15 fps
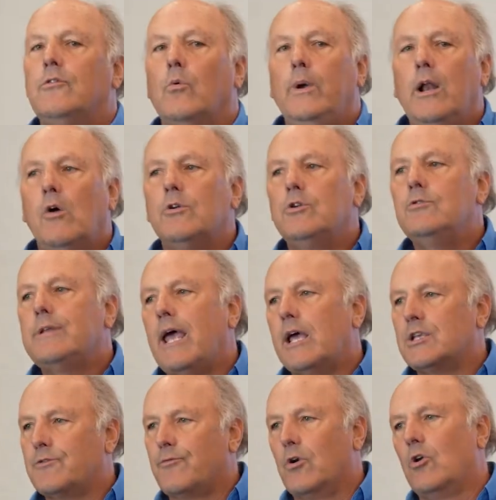So we don't do
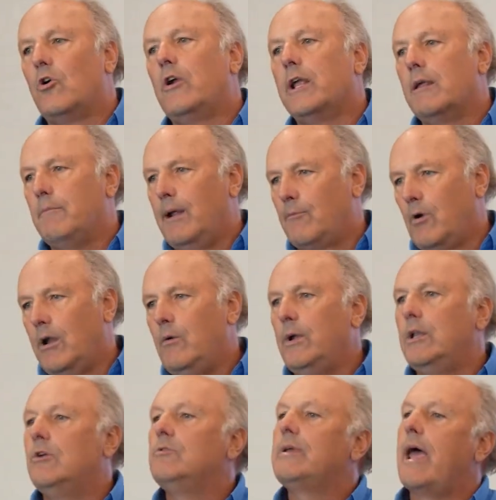tests for learning and memory.
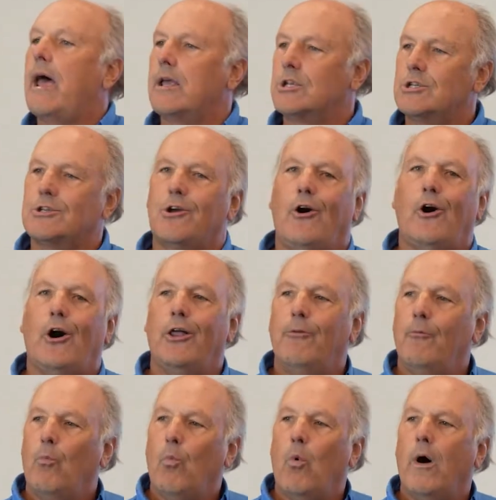We do tests
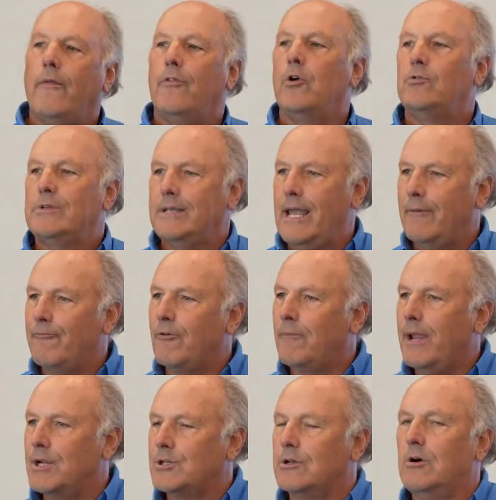on what those
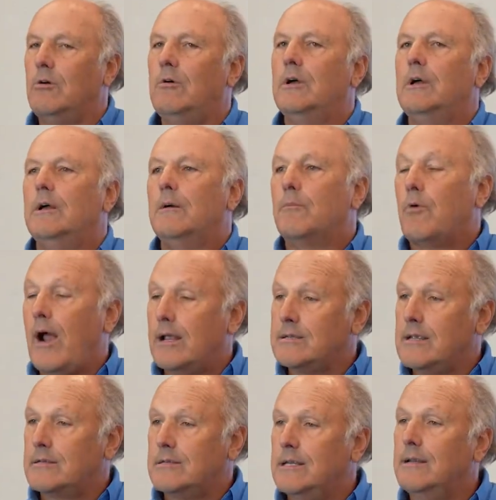informational
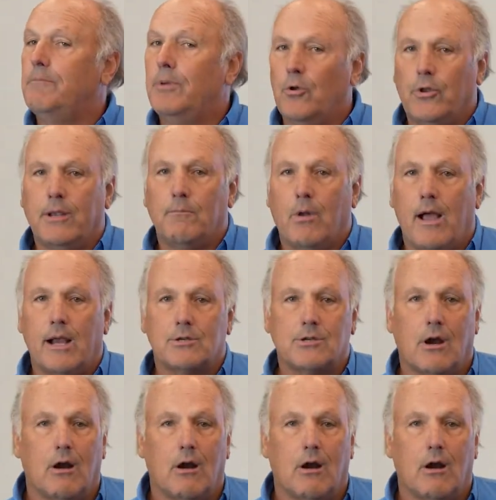processing building blocks